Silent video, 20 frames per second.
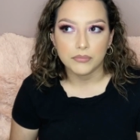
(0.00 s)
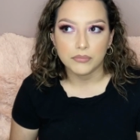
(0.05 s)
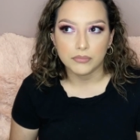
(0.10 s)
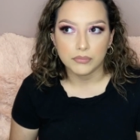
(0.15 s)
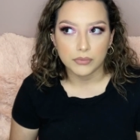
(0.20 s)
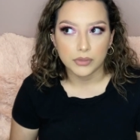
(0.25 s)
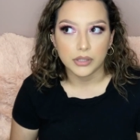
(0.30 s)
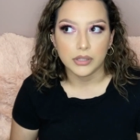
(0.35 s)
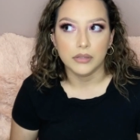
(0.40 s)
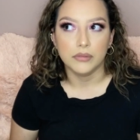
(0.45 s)

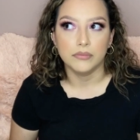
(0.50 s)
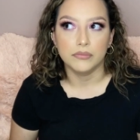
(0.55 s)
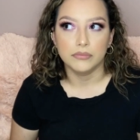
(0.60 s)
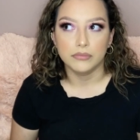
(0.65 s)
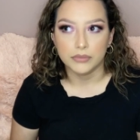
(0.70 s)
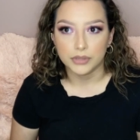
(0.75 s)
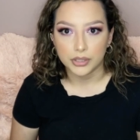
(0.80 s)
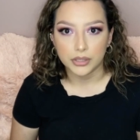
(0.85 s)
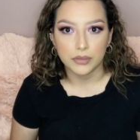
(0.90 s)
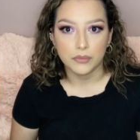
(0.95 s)
really
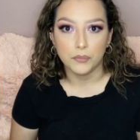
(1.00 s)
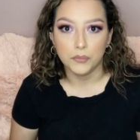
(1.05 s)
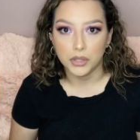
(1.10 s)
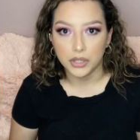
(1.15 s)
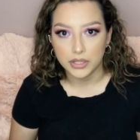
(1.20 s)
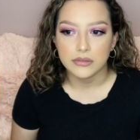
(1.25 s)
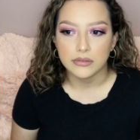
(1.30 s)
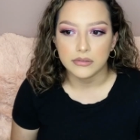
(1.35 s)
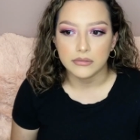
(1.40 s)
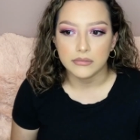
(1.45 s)
freaking
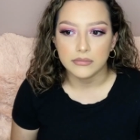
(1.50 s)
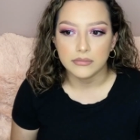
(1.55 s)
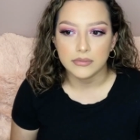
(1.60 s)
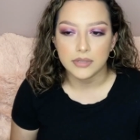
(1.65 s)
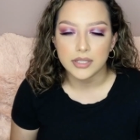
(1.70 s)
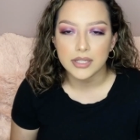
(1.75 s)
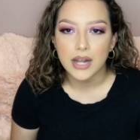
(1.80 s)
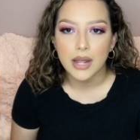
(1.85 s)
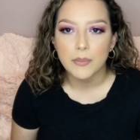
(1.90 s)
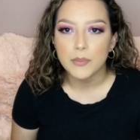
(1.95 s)
was it
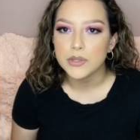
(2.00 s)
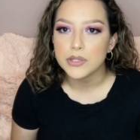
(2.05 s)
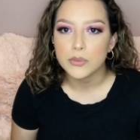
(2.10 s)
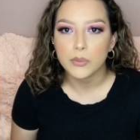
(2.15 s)
doesn't happen